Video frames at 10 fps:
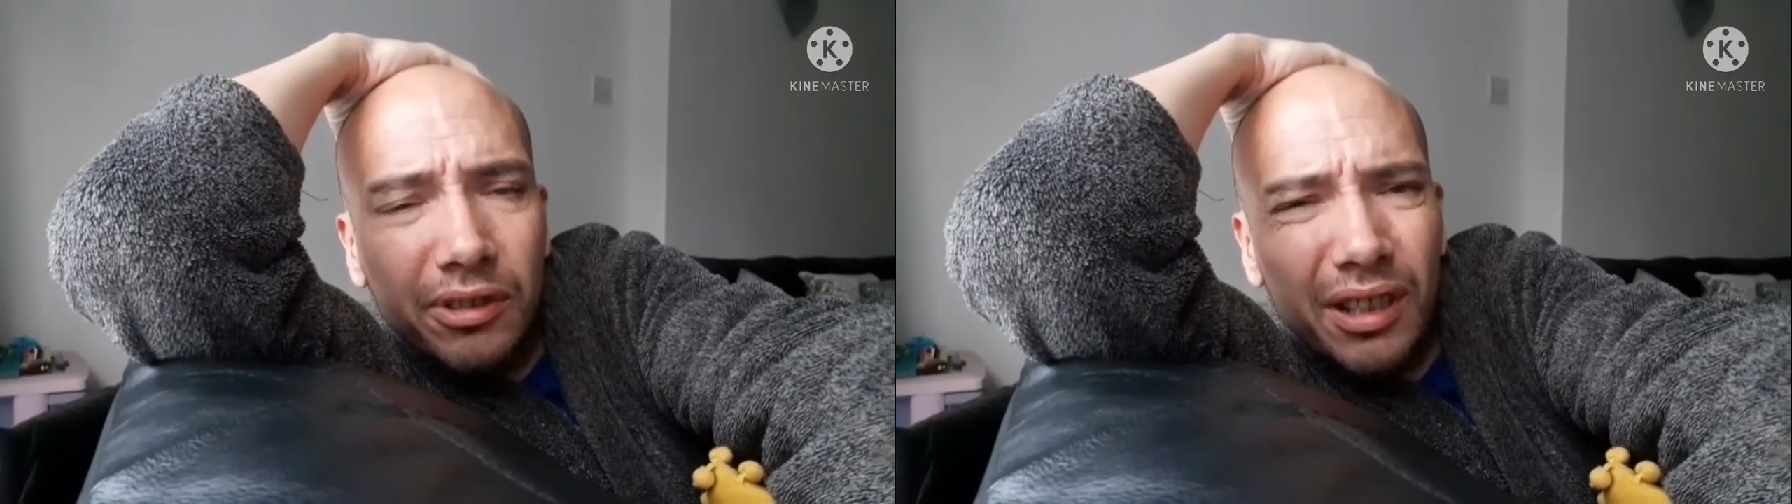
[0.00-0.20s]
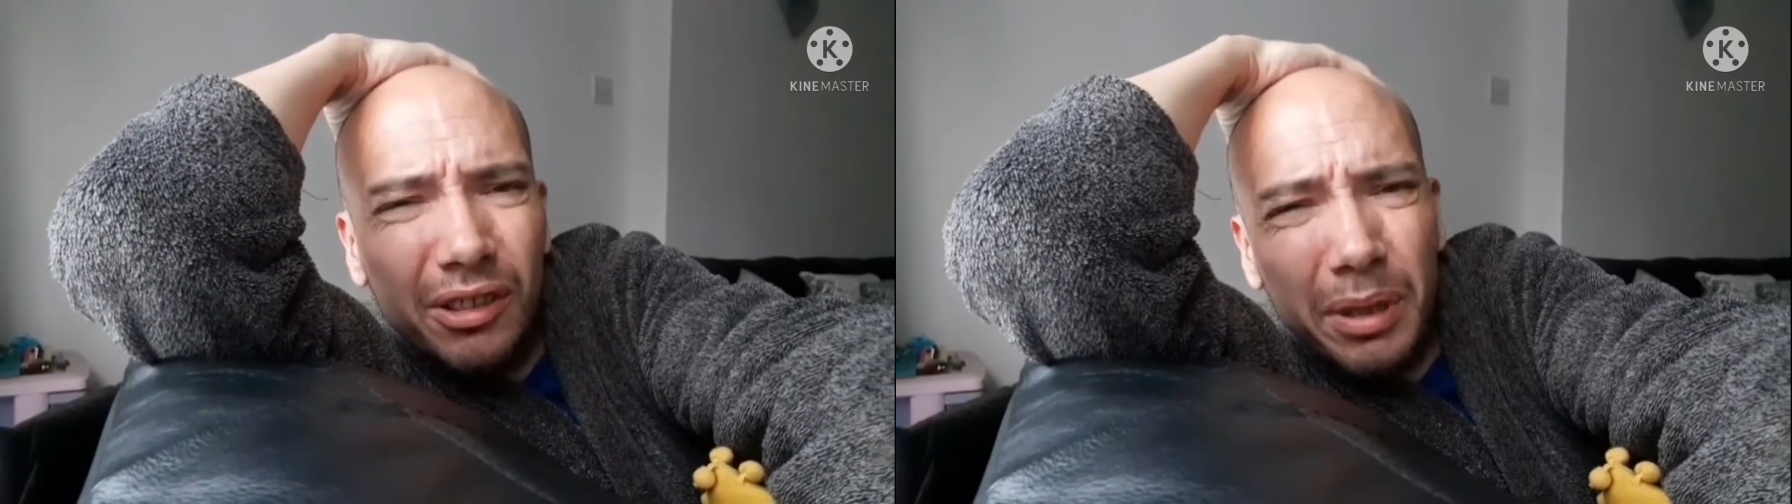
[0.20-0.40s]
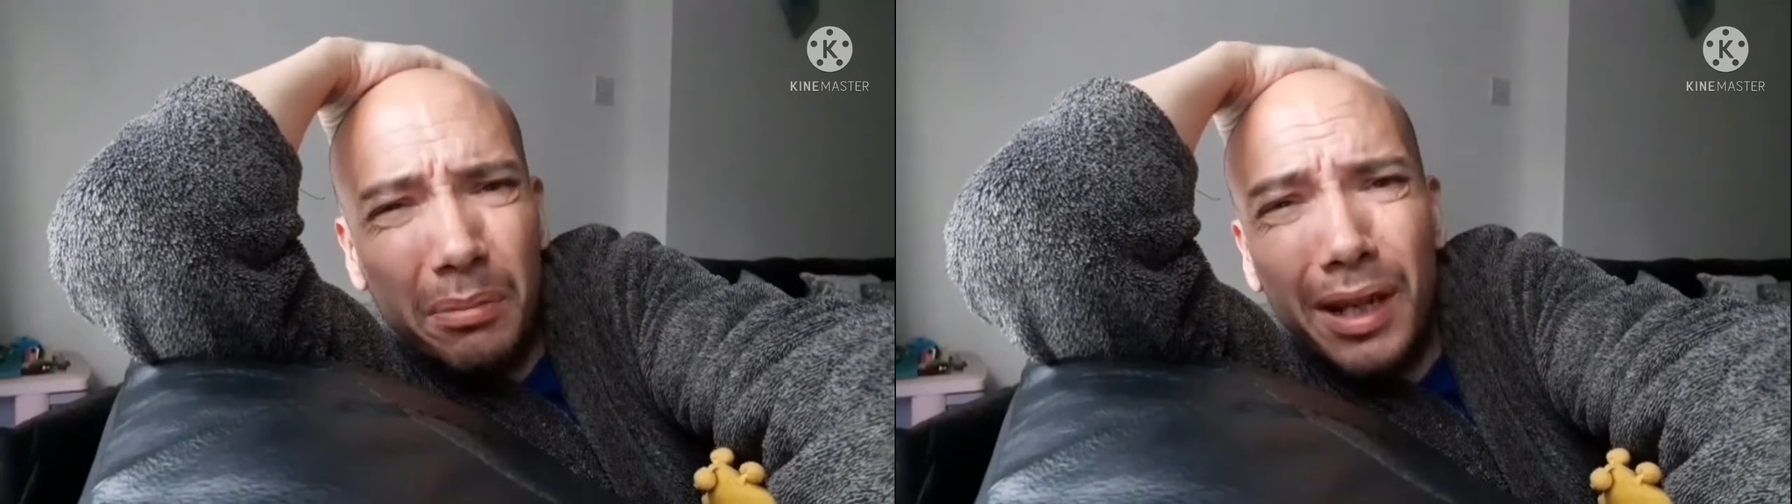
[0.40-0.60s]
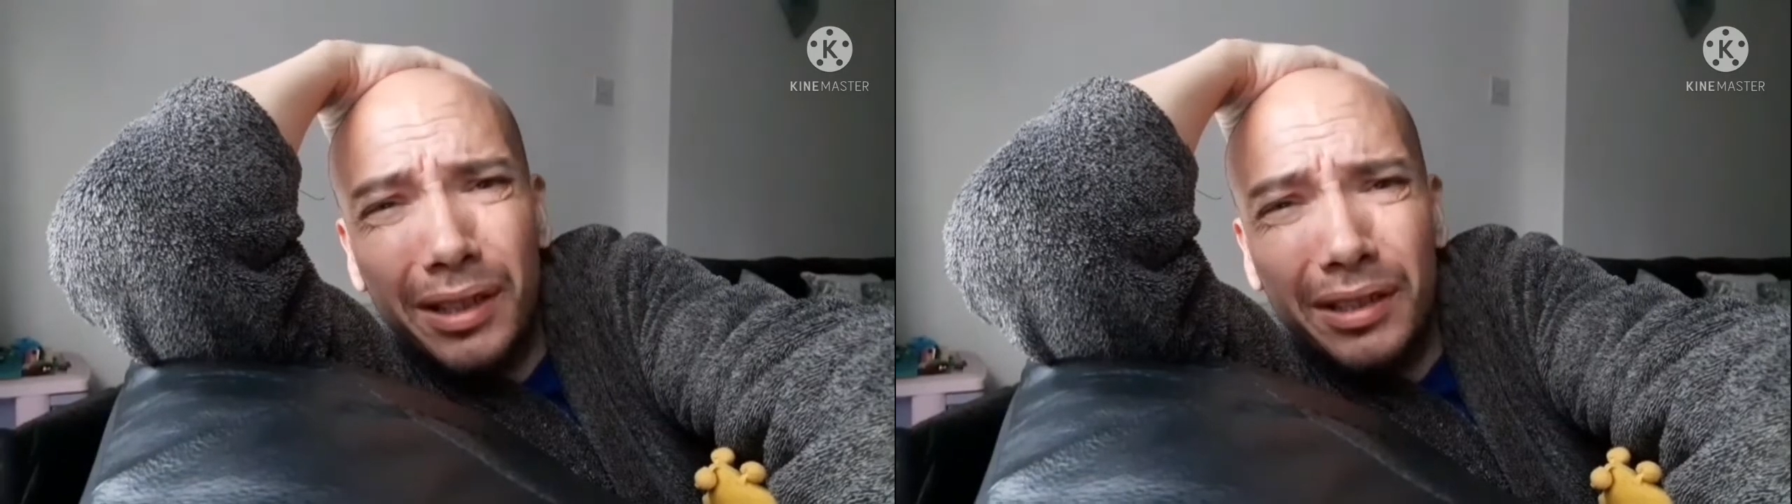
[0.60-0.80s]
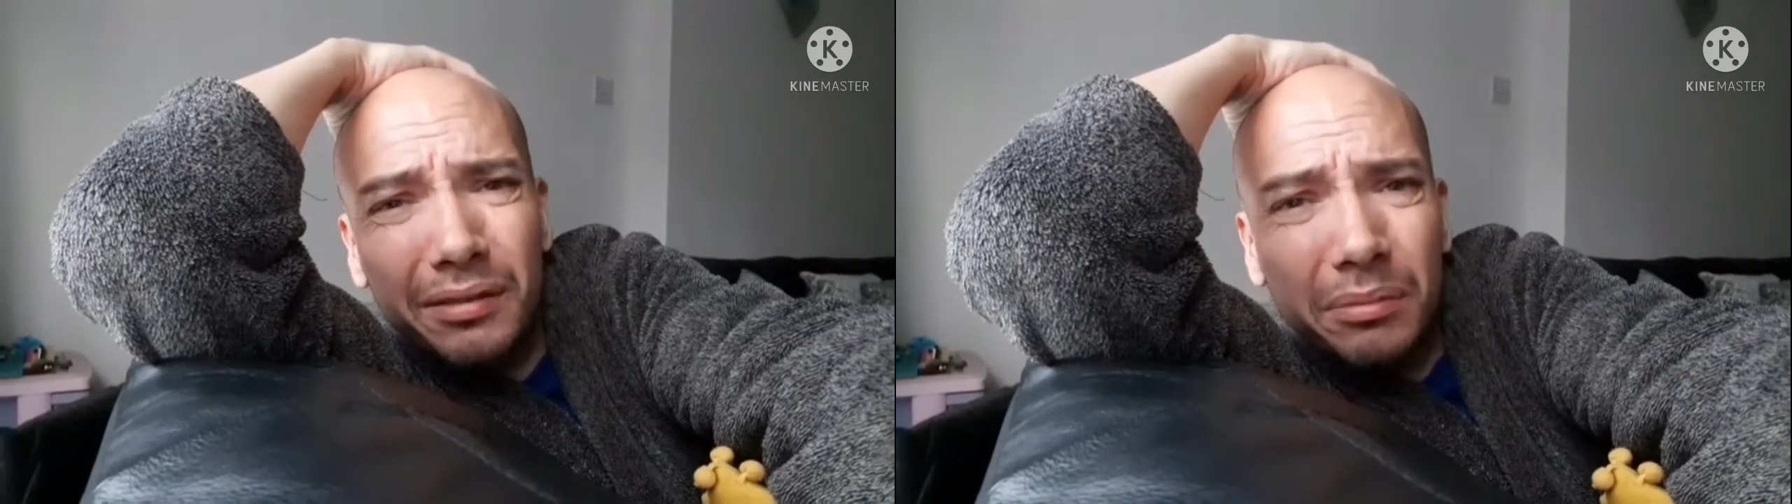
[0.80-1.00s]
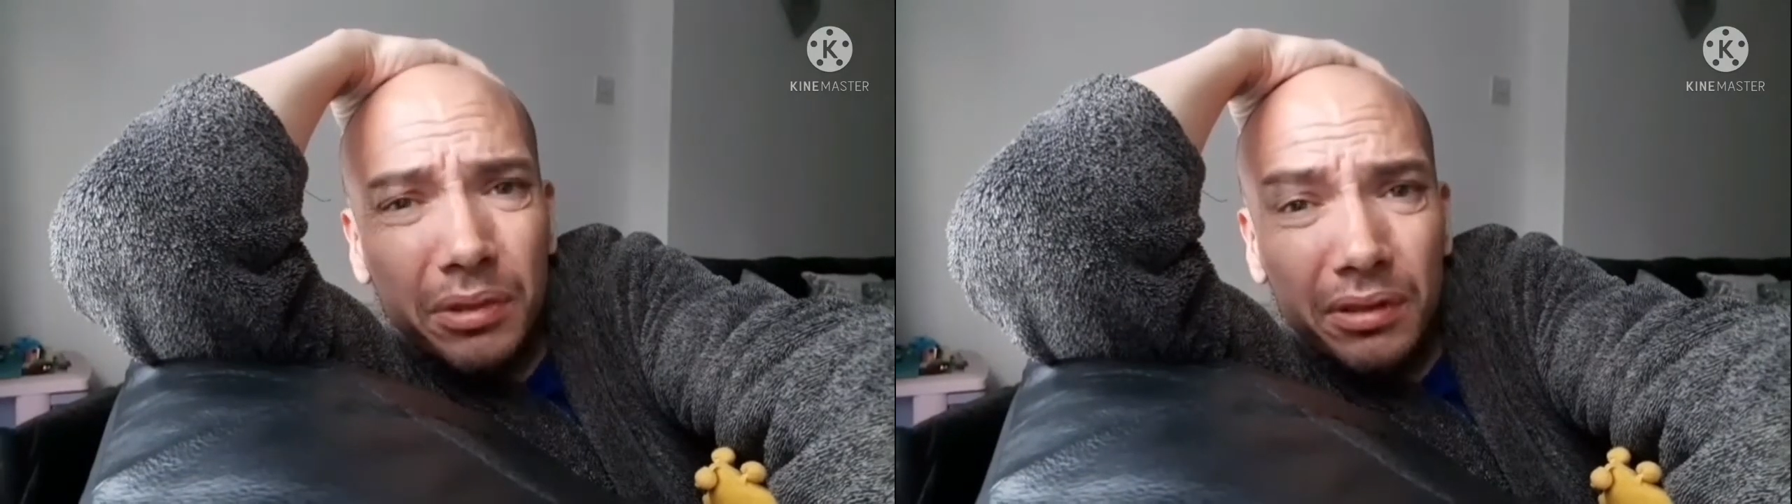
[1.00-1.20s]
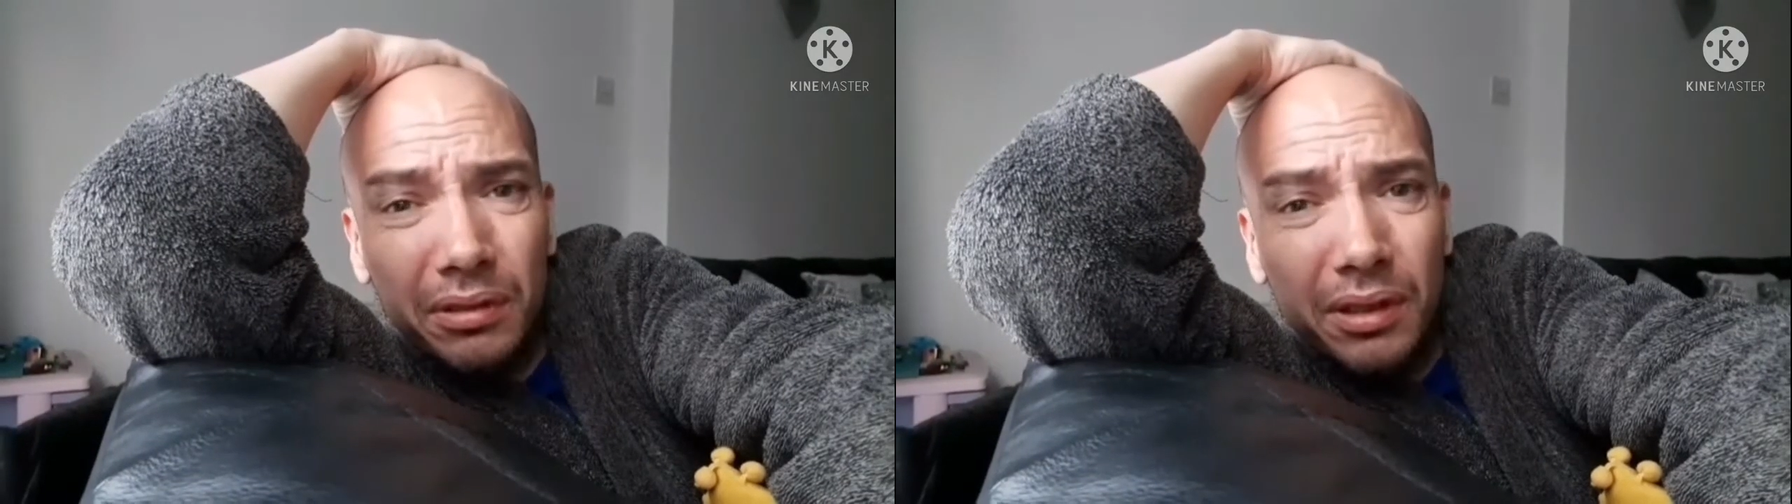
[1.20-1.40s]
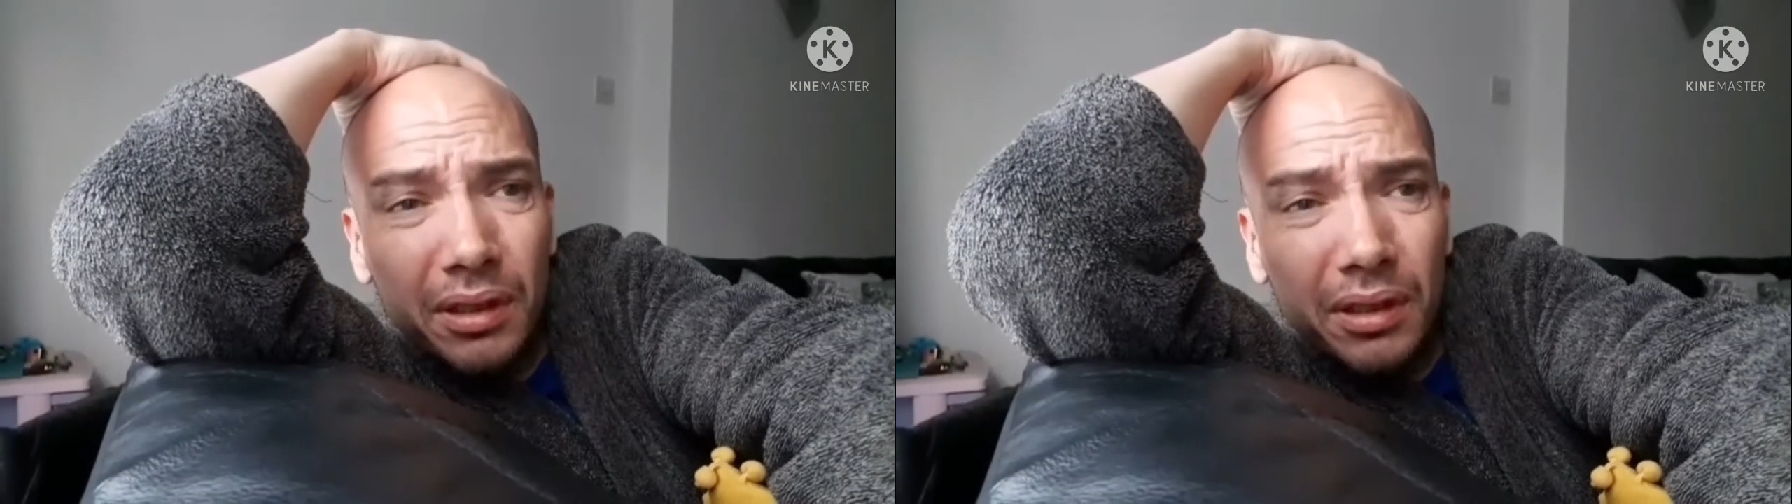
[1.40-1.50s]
a bit mad, but